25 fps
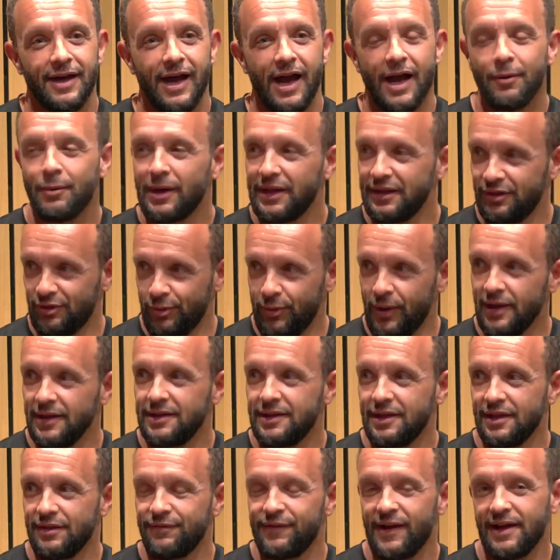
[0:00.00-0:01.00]
I went twice
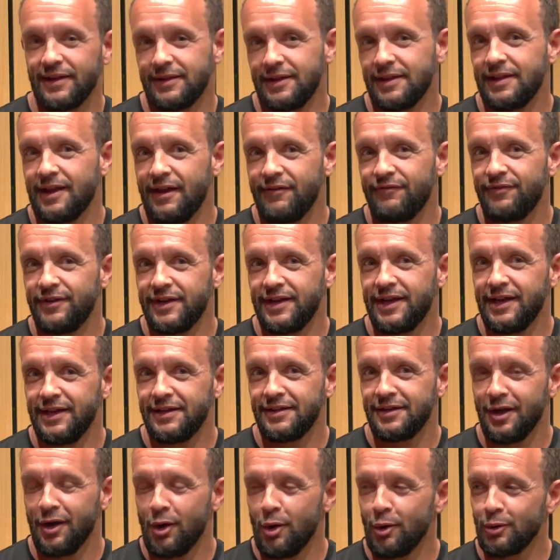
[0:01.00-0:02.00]
as fast as every kid in
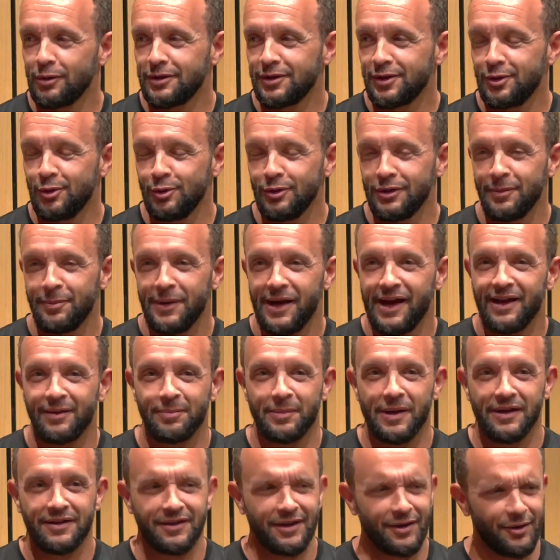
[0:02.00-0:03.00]
the whole school, and my
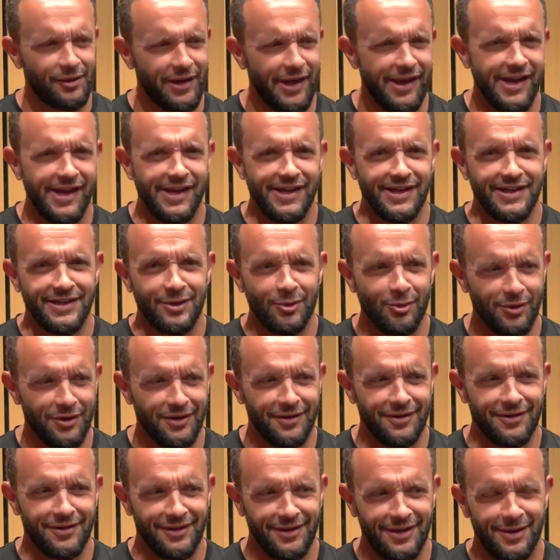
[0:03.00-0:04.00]
headmaster goes, hey, you're a
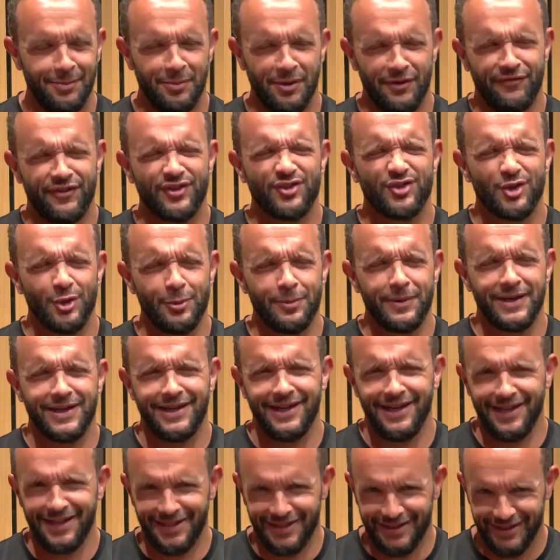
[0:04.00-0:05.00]
bit of a super
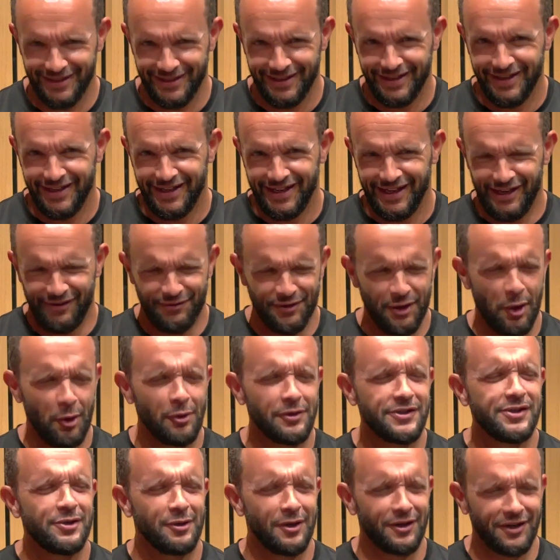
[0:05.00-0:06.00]
kid, even though
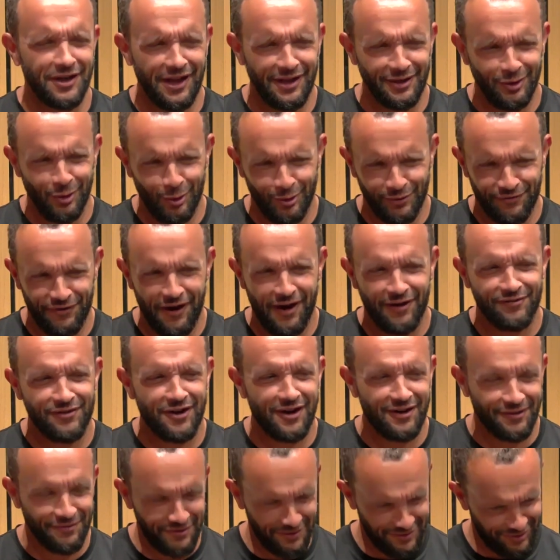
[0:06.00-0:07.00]
you look like Lord Farquhar
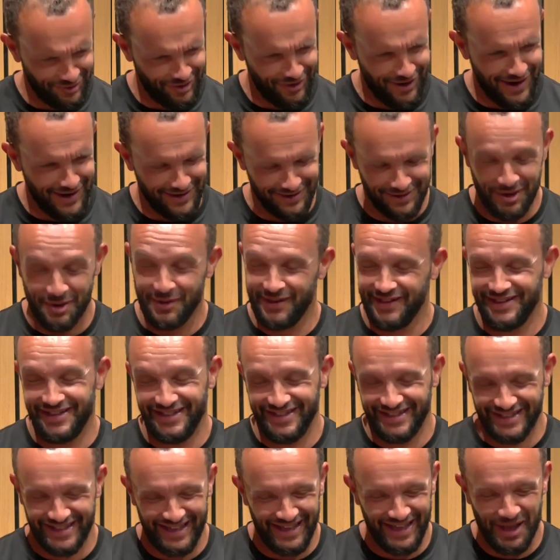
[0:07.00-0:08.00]
from Shrek. No, he didn't
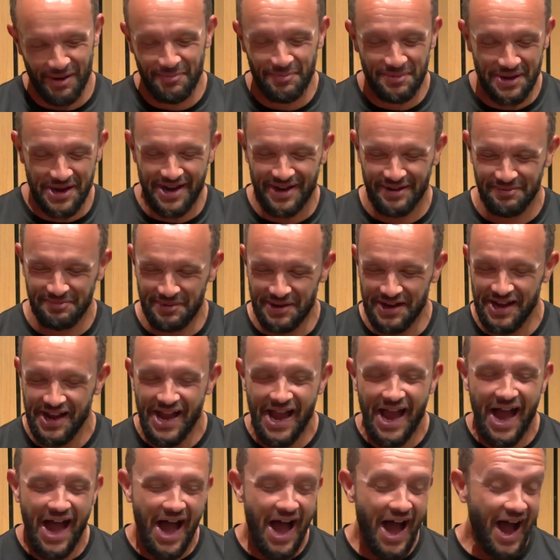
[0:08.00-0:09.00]
say,
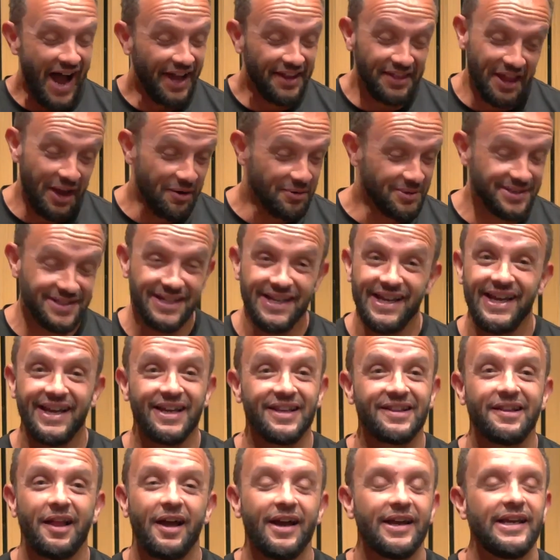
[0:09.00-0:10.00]
and that was it.
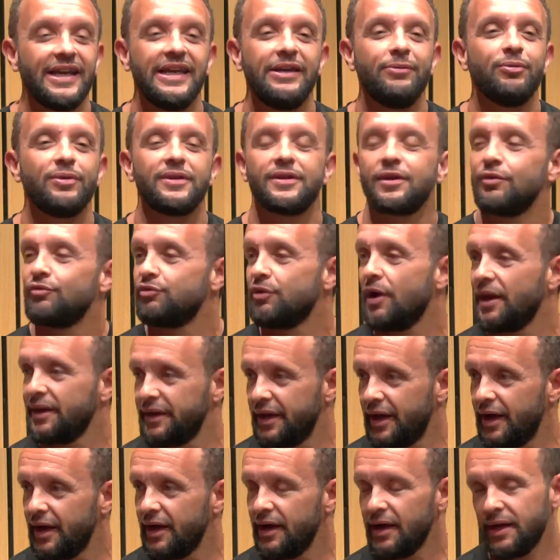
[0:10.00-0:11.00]
Like, he was a
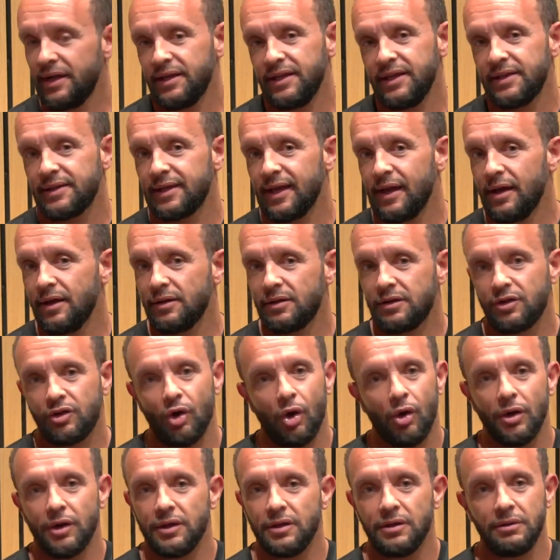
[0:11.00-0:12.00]
runner, and he said,
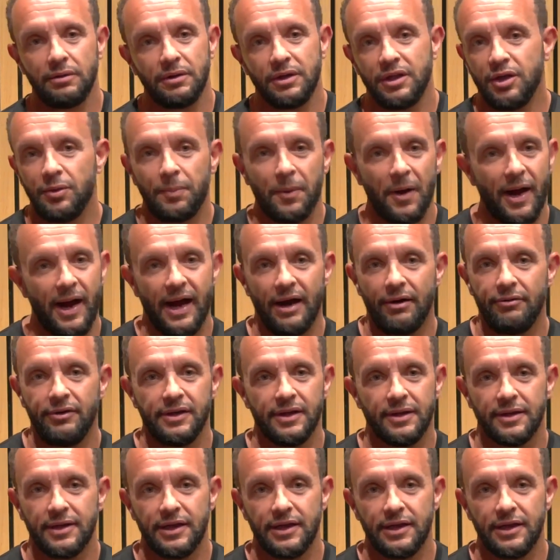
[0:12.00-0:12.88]
join Newport Harriers.